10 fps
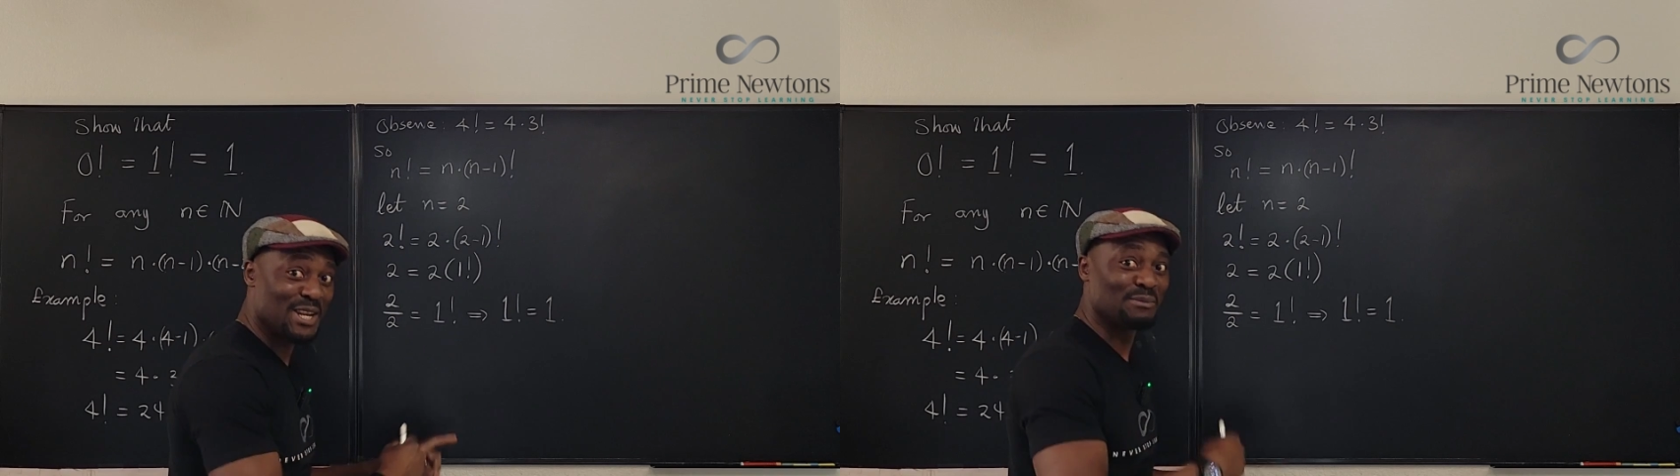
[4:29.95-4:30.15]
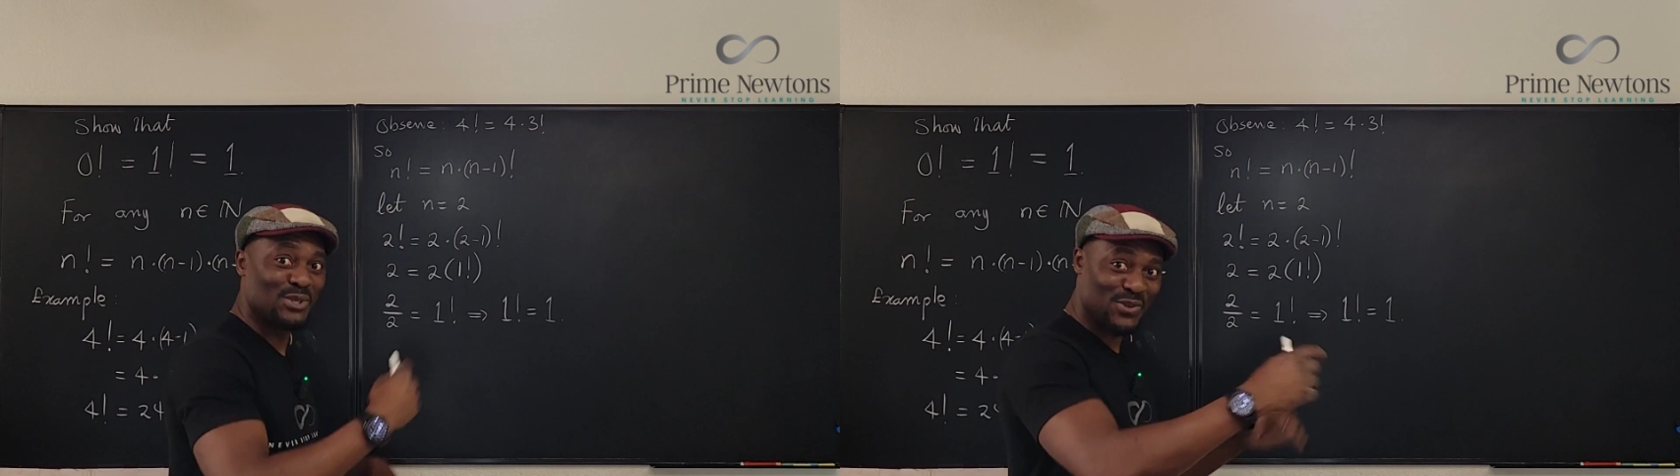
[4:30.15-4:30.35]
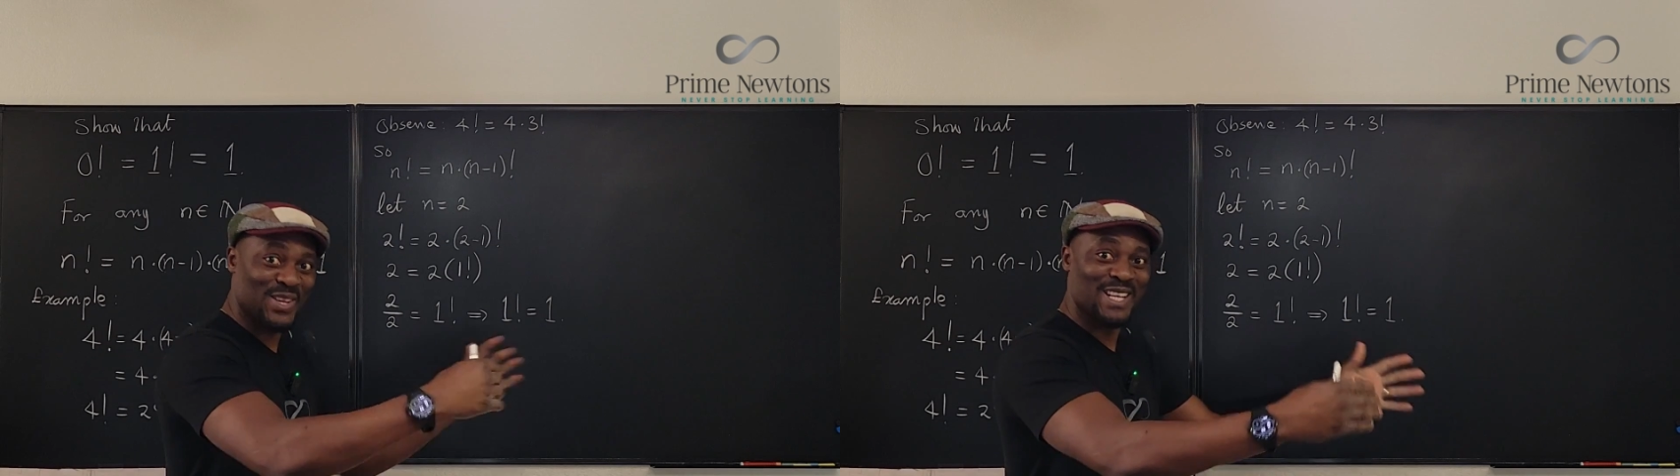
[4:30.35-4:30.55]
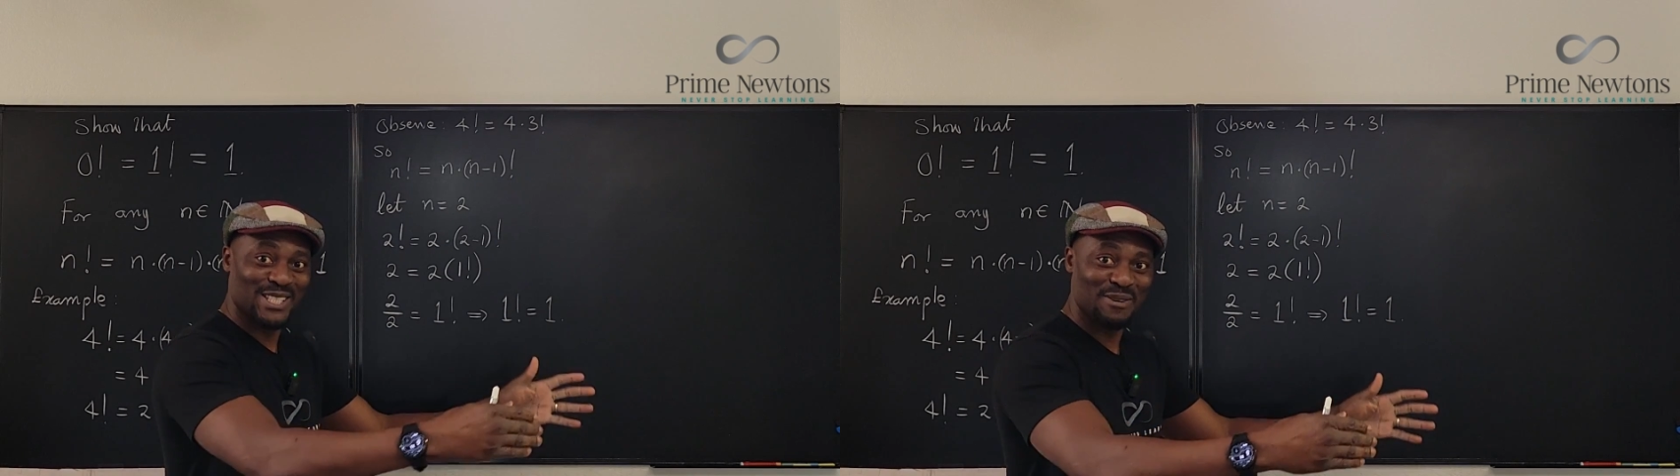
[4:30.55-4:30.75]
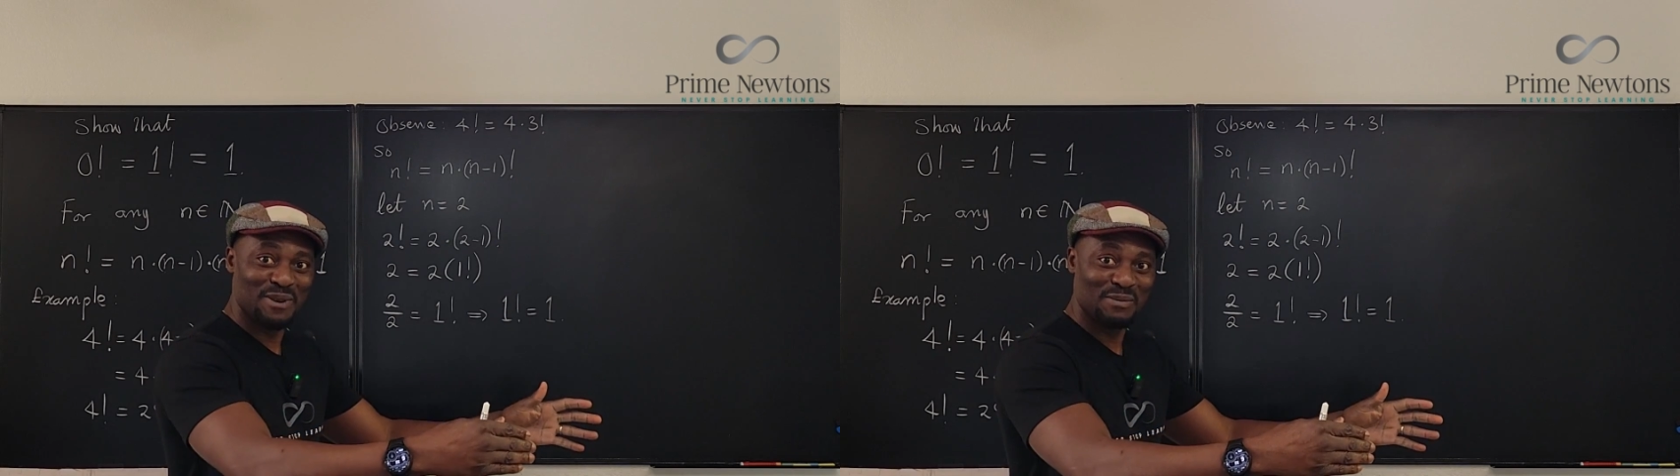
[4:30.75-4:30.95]
I'm sure you can
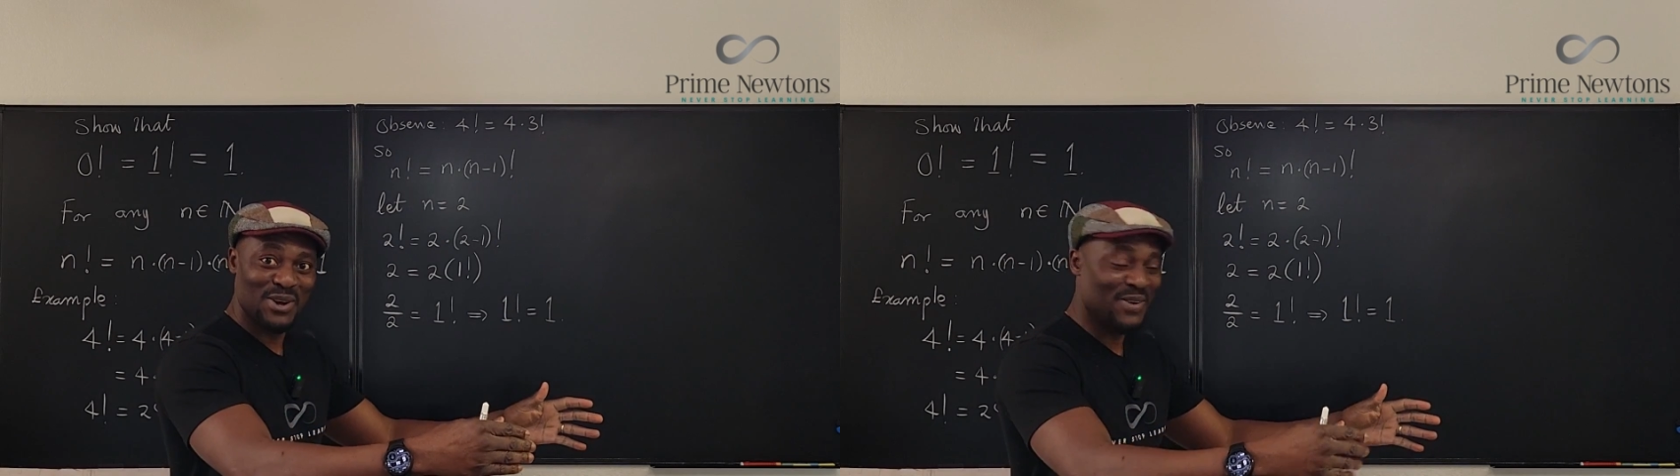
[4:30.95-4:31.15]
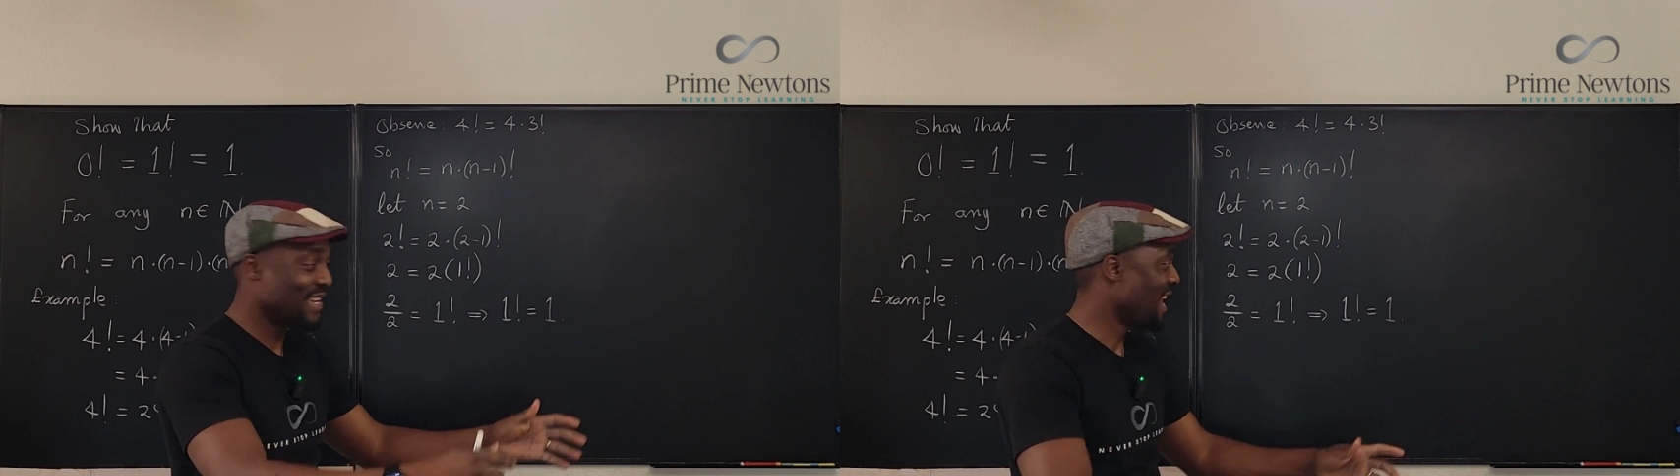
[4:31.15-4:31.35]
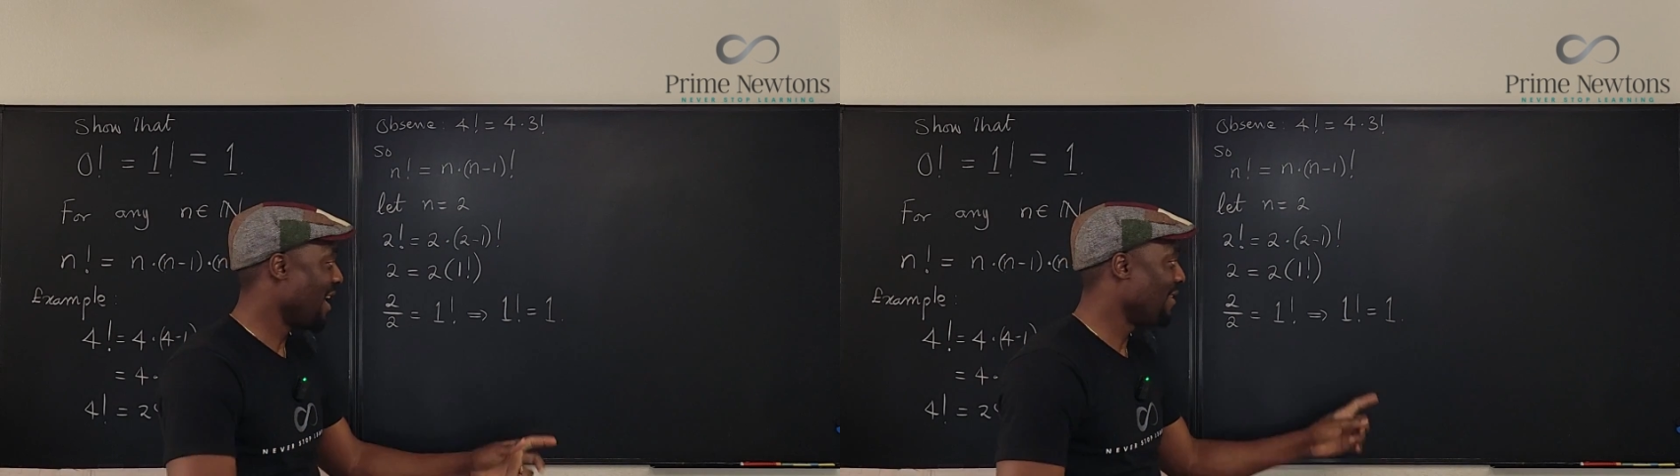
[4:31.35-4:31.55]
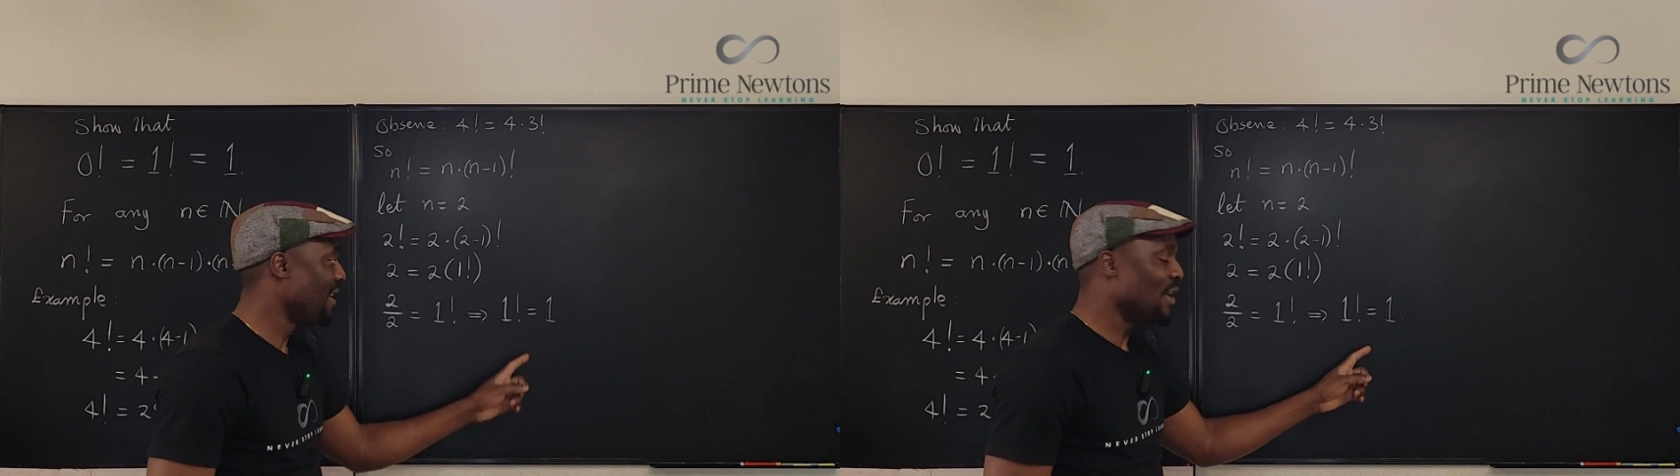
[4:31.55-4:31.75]
see where I'm going now,